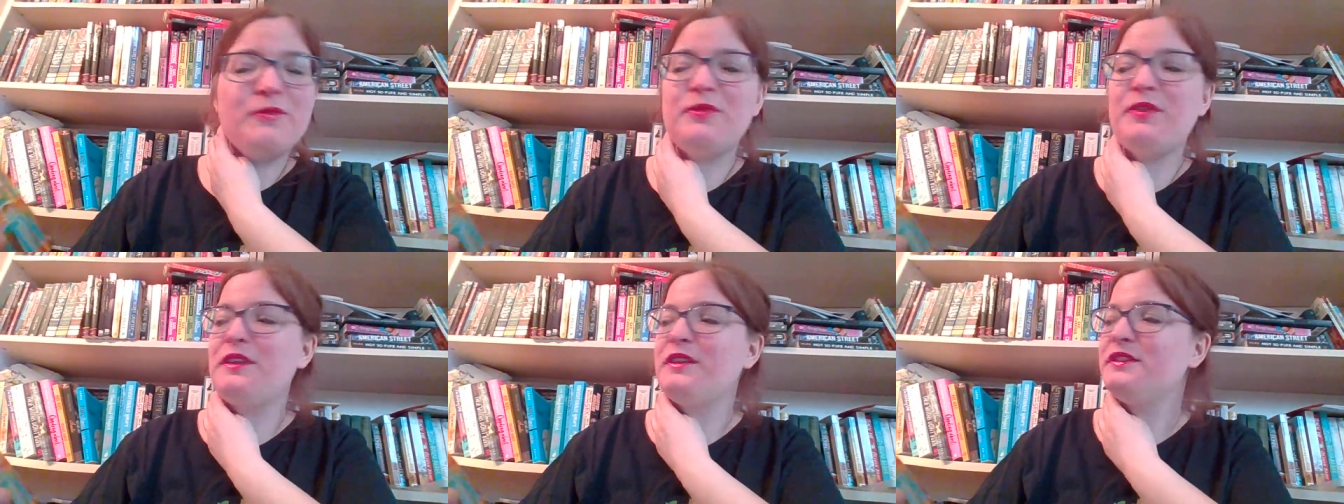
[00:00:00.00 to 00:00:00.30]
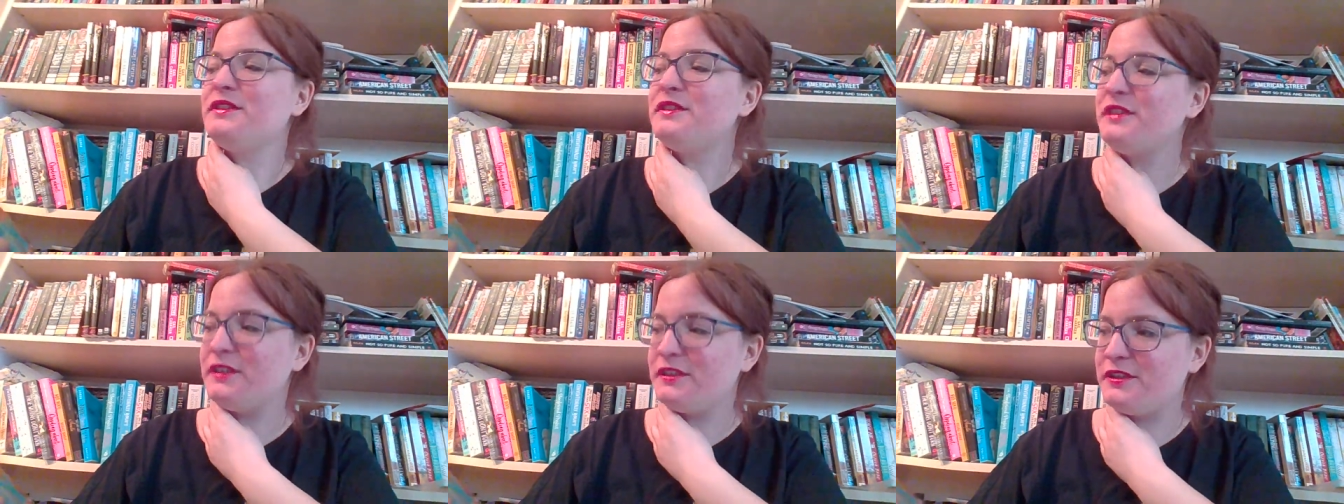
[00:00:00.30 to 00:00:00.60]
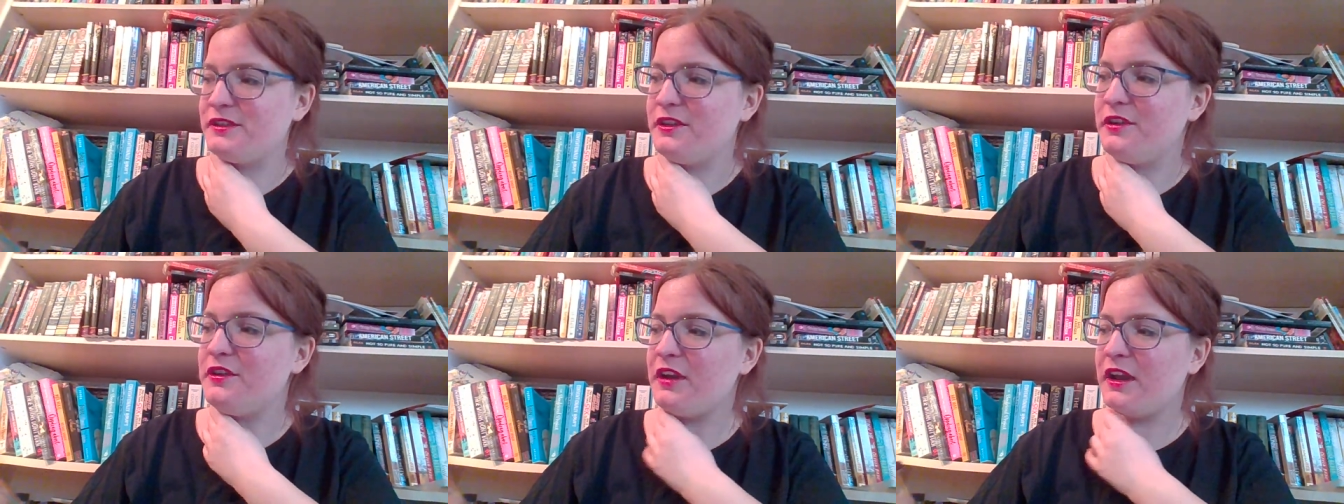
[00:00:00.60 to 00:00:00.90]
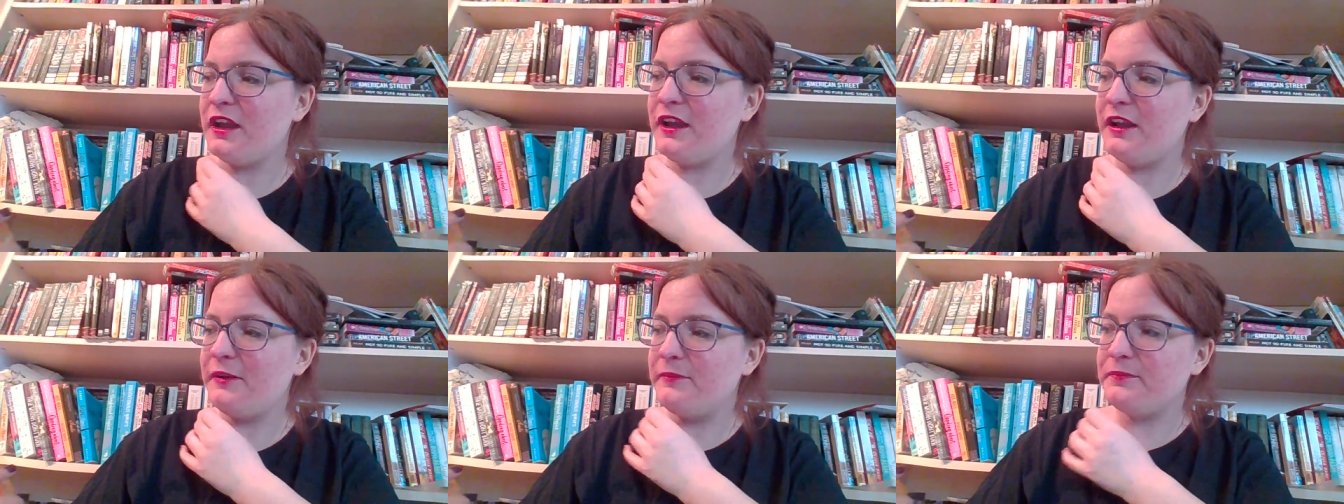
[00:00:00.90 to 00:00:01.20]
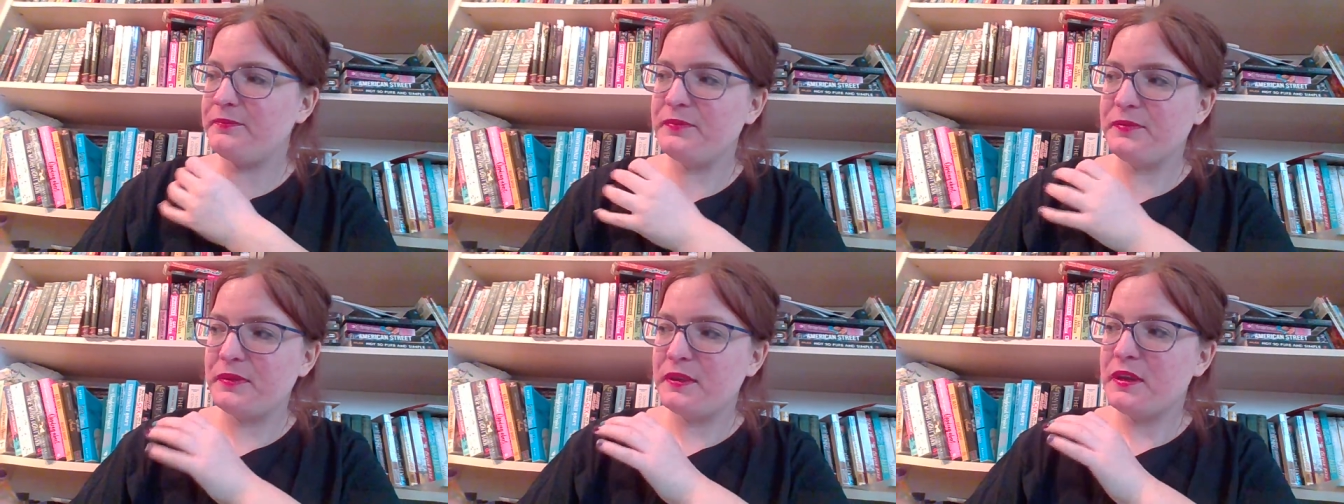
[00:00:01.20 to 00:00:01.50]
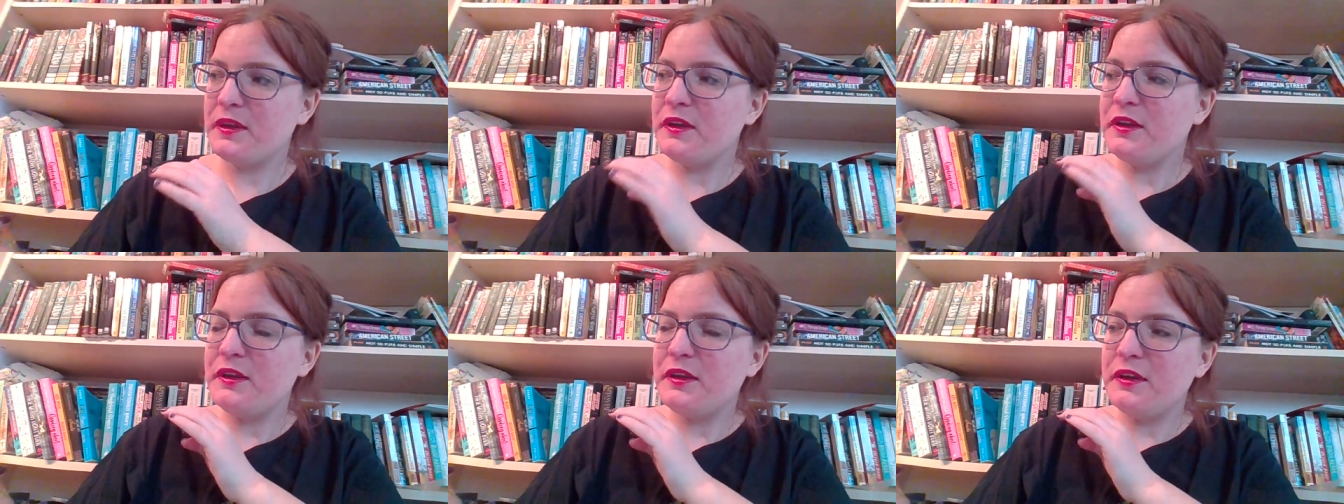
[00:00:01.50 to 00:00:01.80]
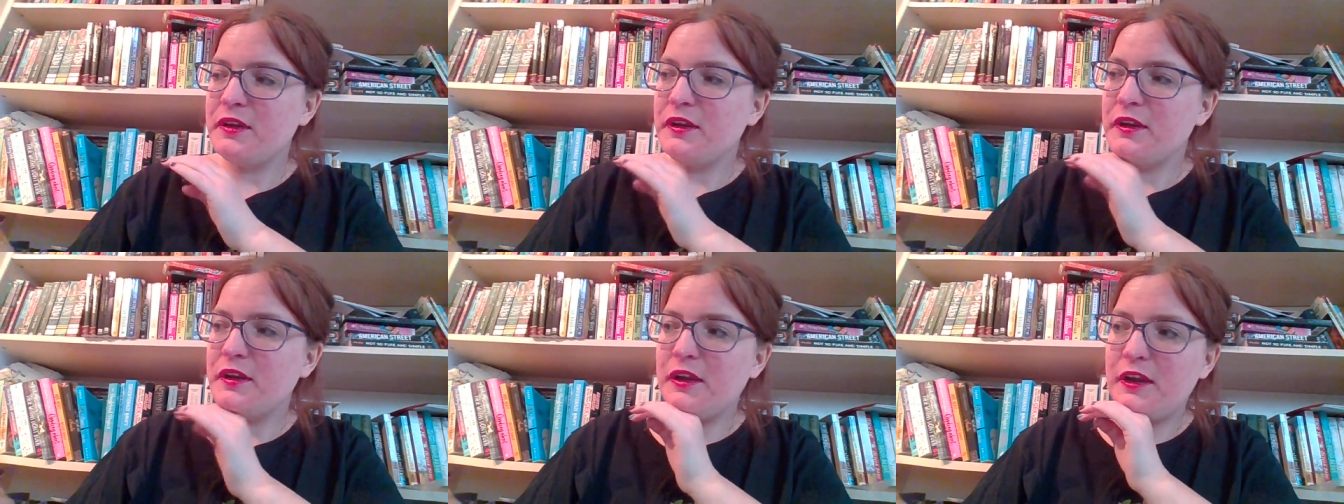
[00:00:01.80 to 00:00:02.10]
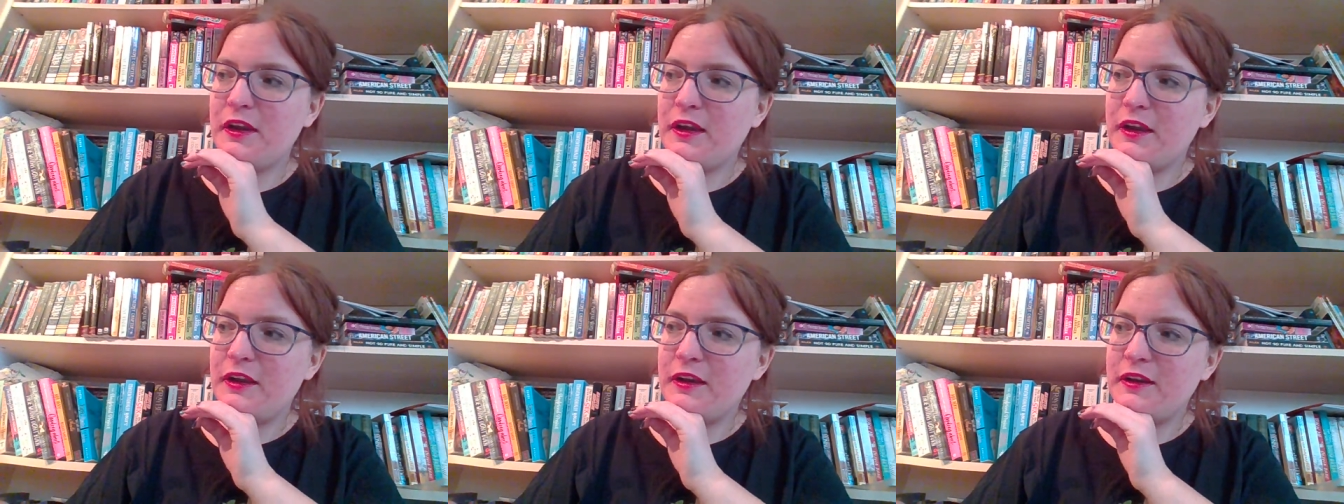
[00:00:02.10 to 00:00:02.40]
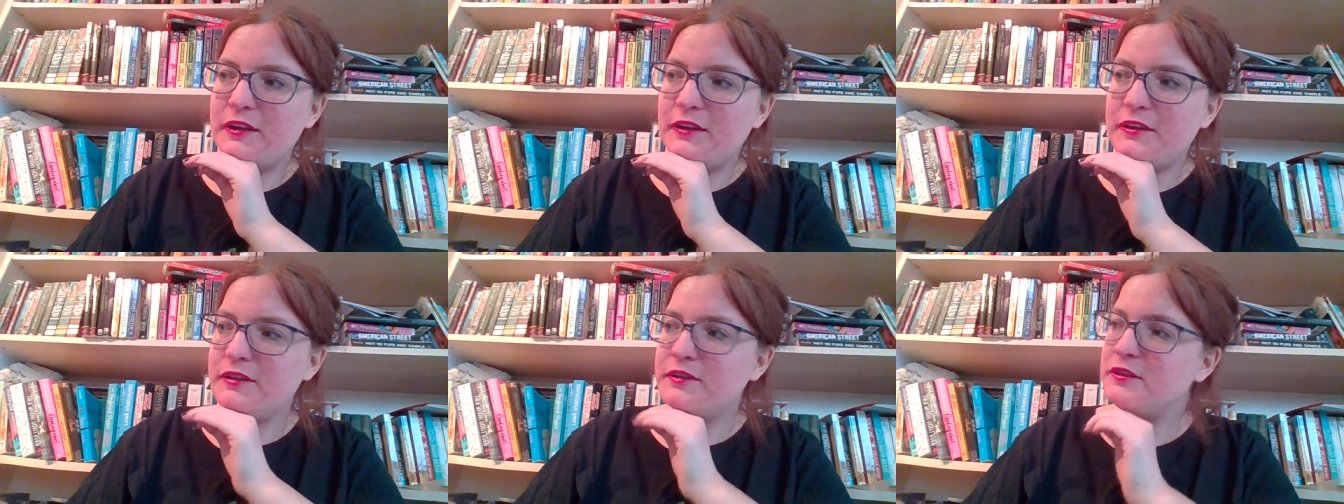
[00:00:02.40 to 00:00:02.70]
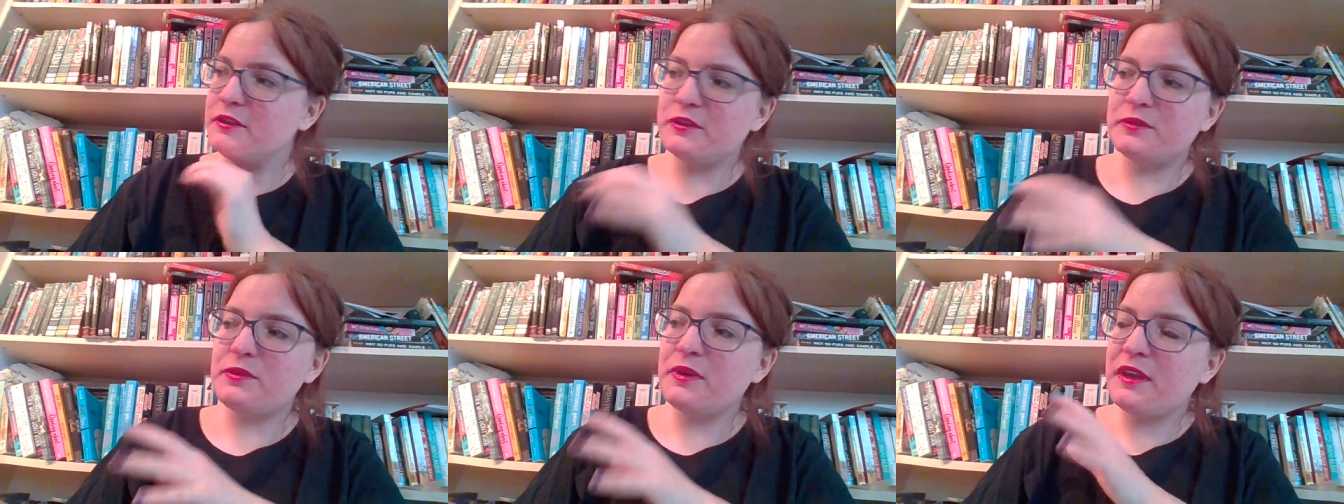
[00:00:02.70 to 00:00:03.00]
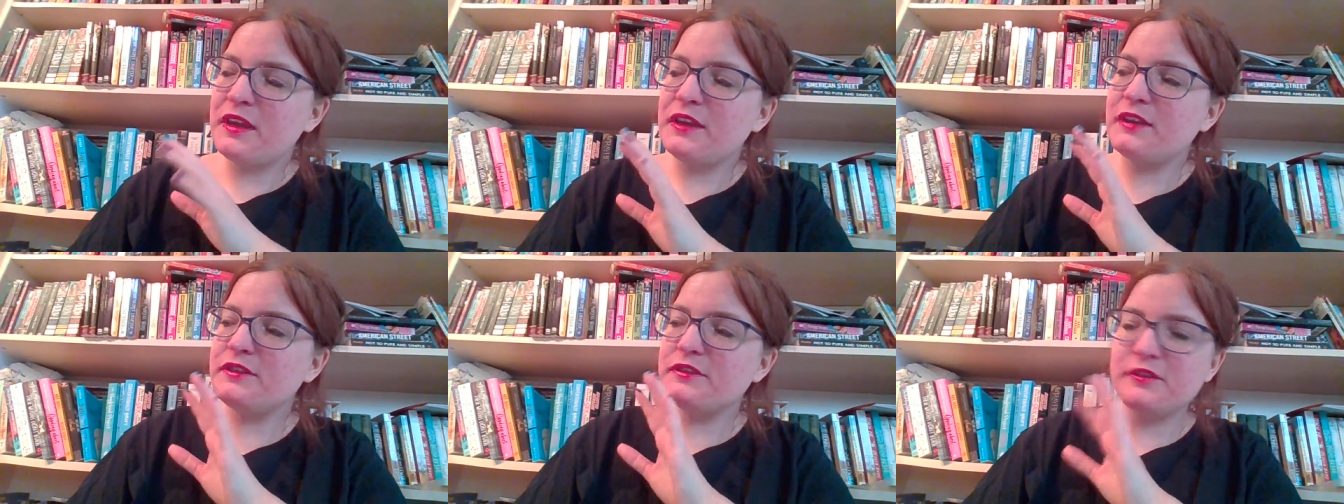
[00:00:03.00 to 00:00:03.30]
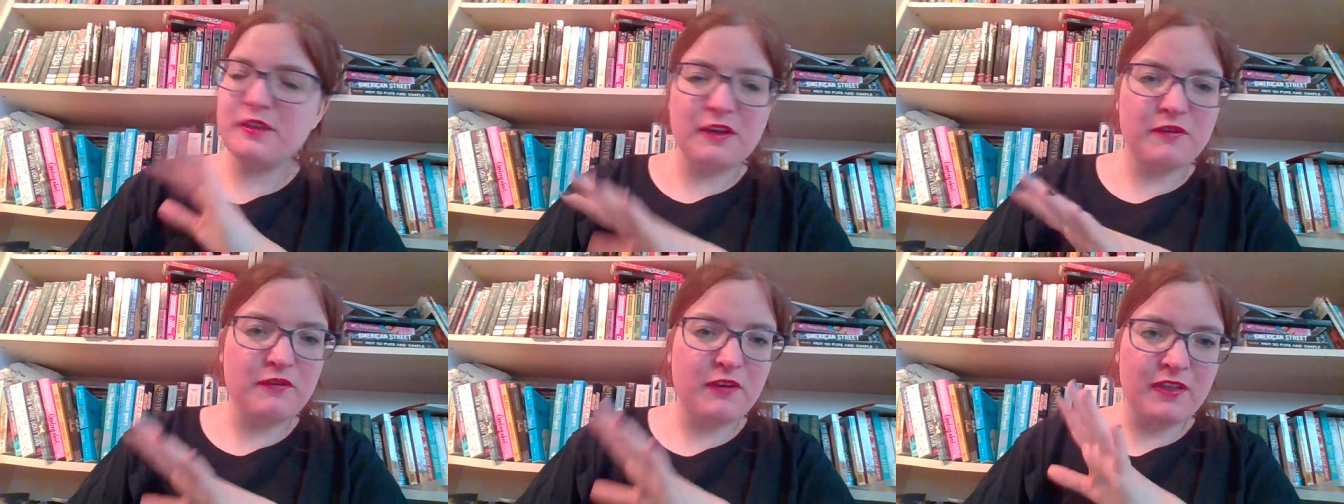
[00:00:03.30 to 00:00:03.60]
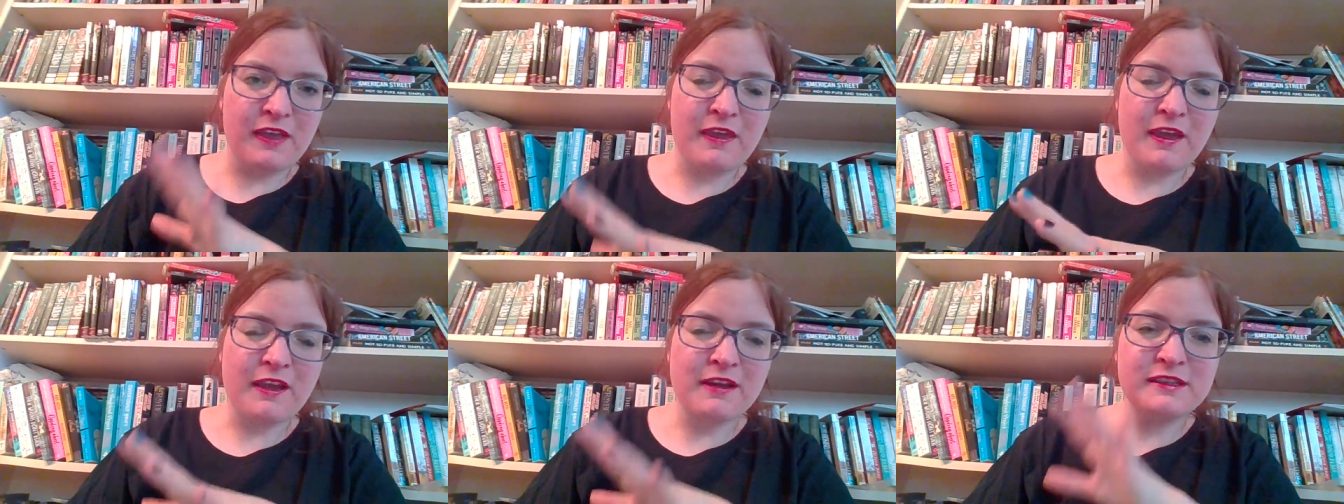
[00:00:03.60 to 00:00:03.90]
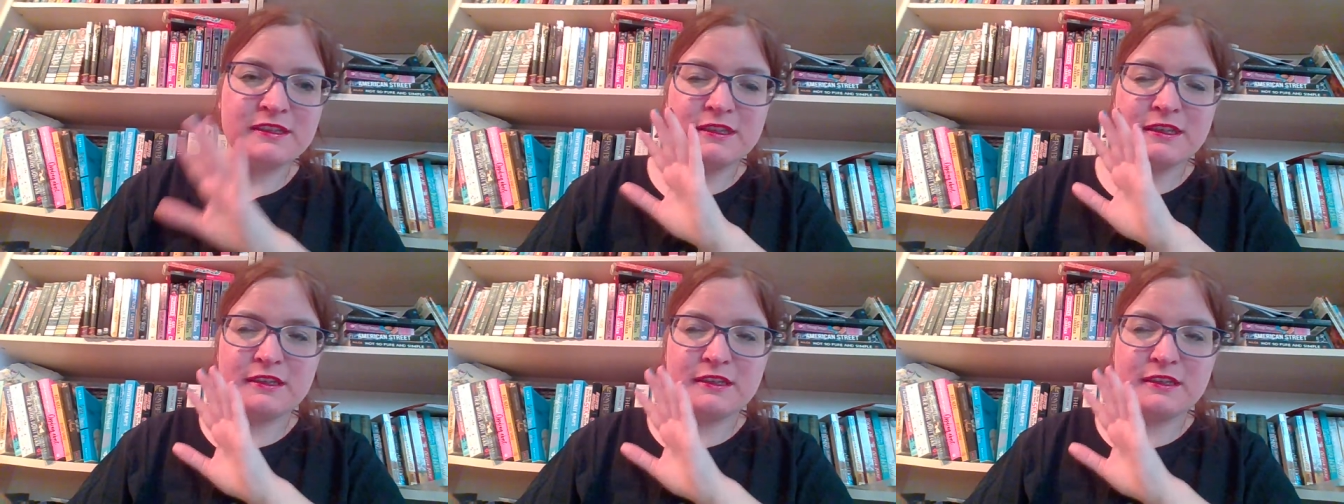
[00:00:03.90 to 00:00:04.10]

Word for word: This is not um uh, a new release or anything like that.